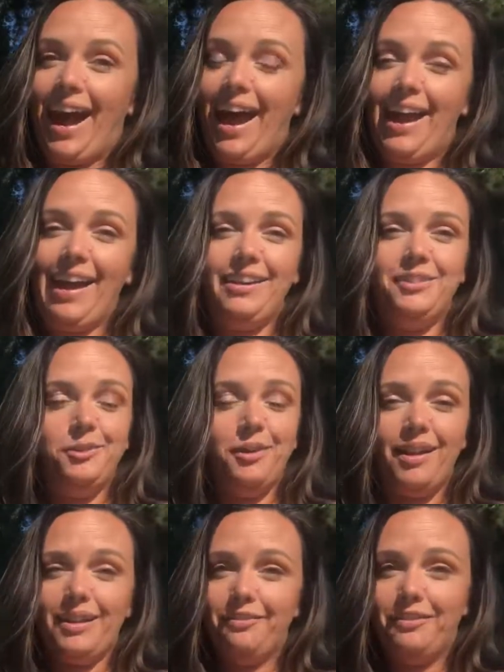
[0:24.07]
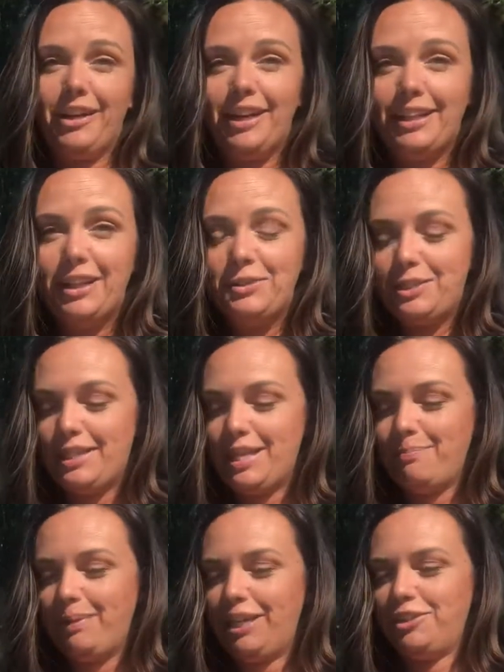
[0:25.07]
I do not live very close to the
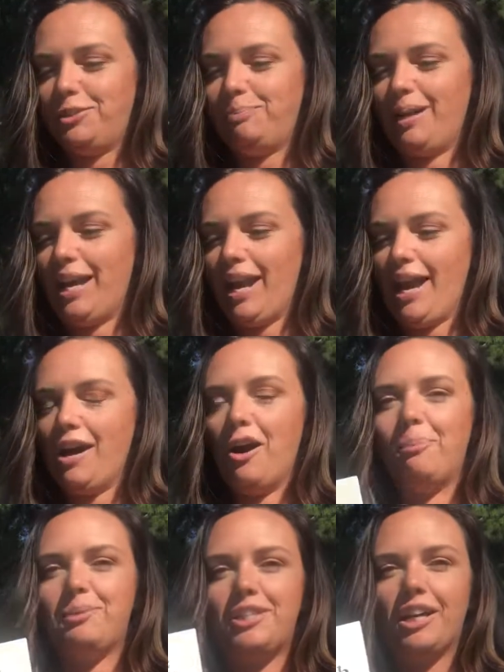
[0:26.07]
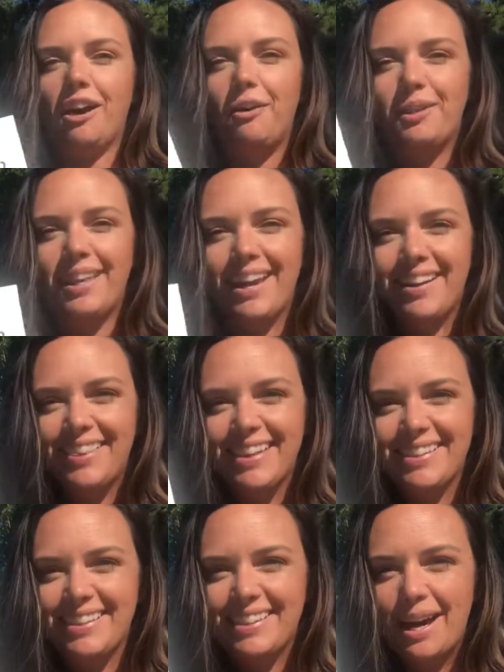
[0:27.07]
beach, but I hope to go there
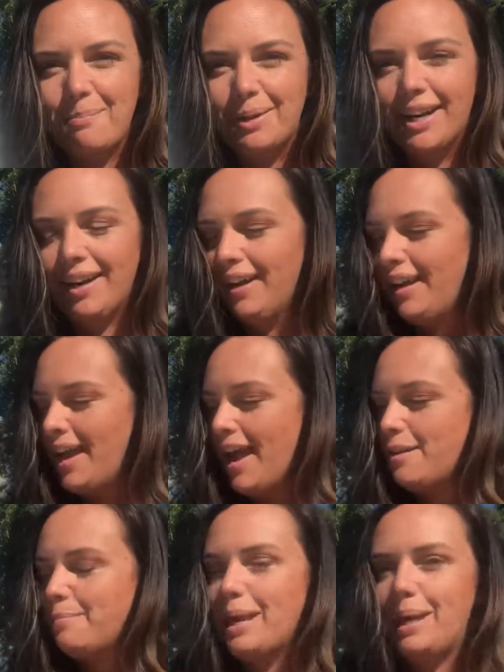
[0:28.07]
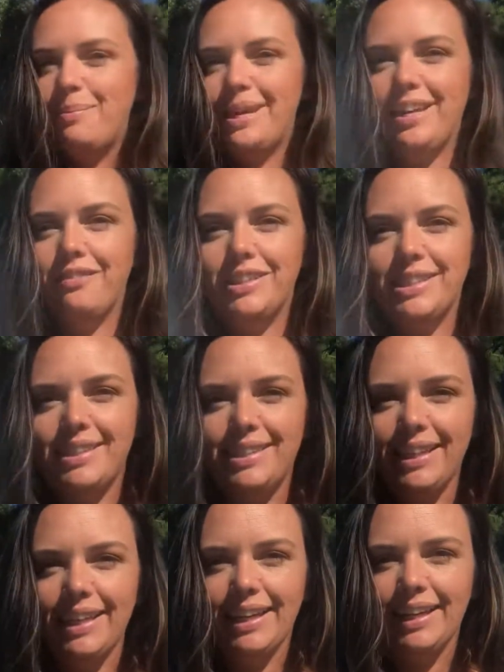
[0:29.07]
this summer and maybe even
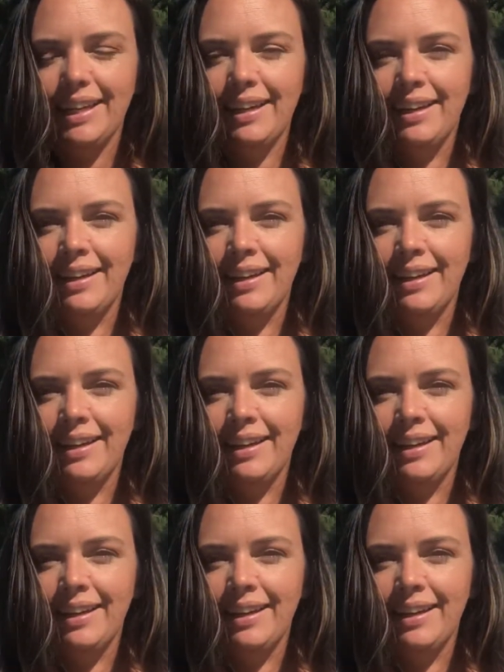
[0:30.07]
see